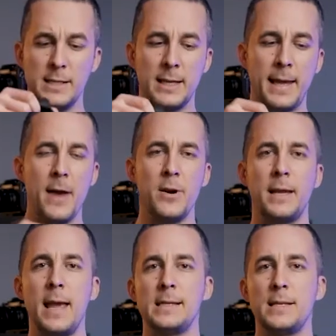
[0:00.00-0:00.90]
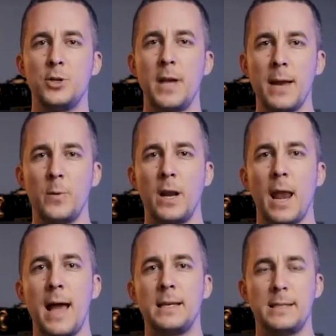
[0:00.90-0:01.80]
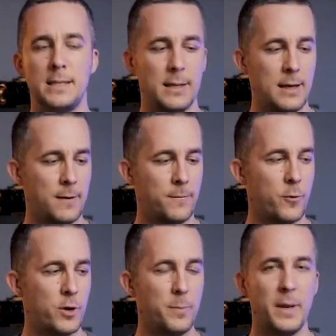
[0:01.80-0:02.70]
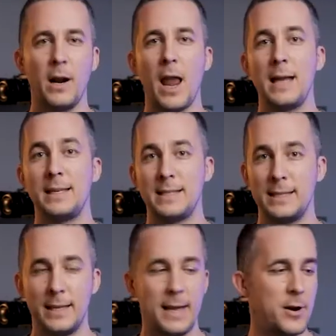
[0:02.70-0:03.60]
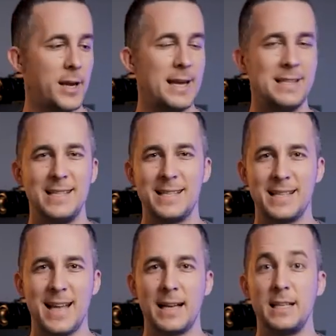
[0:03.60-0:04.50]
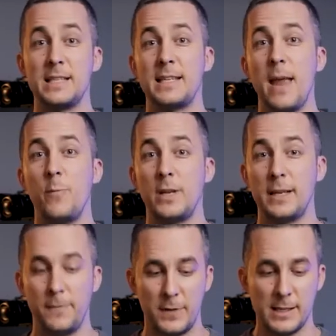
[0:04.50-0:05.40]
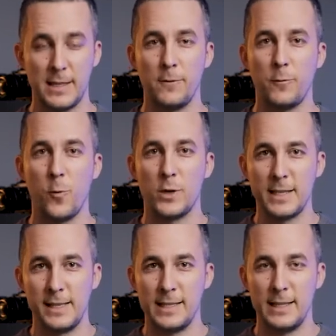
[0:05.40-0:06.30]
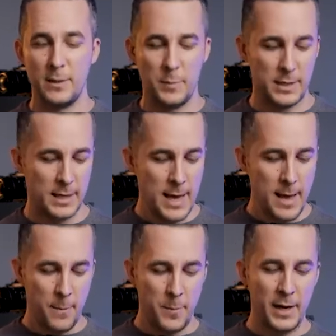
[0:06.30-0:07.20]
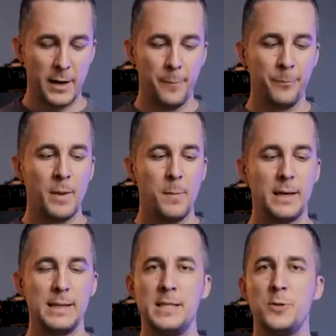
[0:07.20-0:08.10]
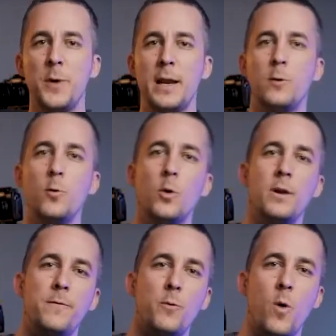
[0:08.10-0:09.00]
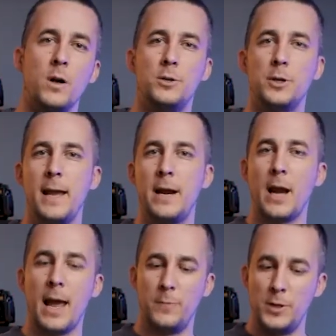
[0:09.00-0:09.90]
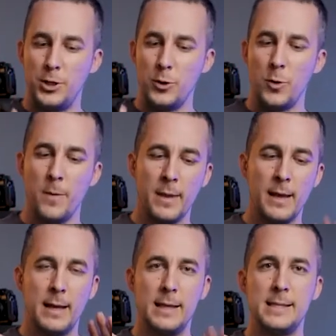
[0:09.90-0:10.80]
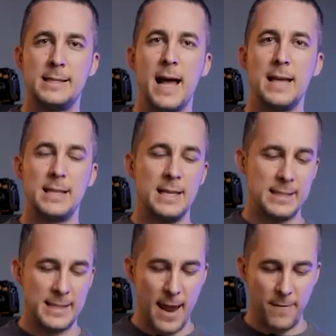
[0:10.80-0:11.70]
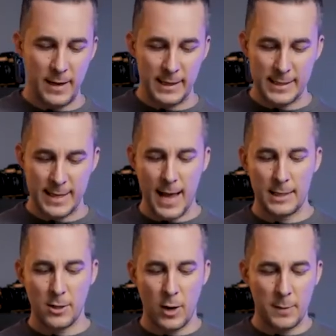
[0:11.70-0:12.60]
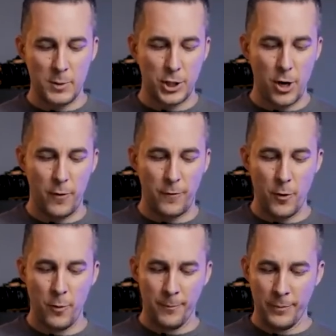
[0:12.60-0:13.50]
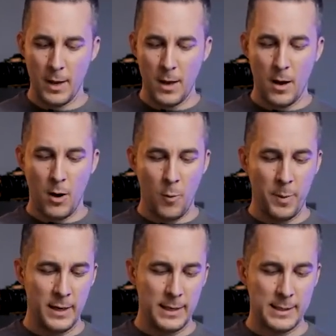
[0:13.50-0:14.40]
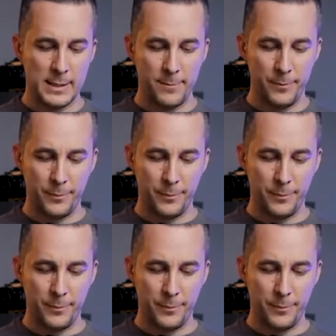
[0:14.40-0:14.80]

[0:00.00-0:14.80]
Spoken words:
is the carrying case that you get with the light. For the bigger light, the carrying case is exactly the same, with the difference that of course it's a little bit bigger. But this is really cool if you want to carry light with you. It's nice and safe inside. So let me show you. If you open this